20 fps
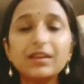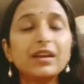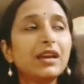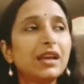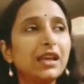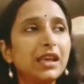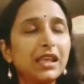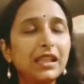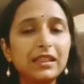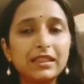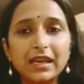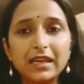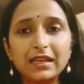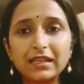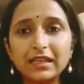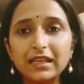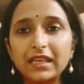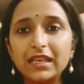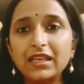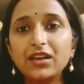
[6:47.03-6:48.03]
in that
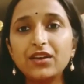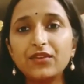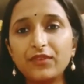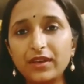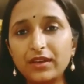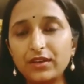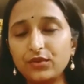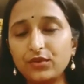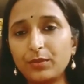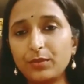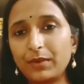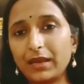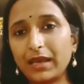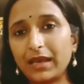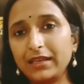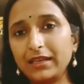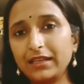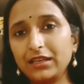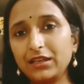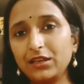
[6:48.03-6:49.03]
area where you are
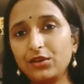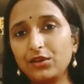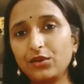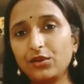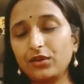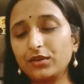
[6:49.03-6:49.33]
planning and all.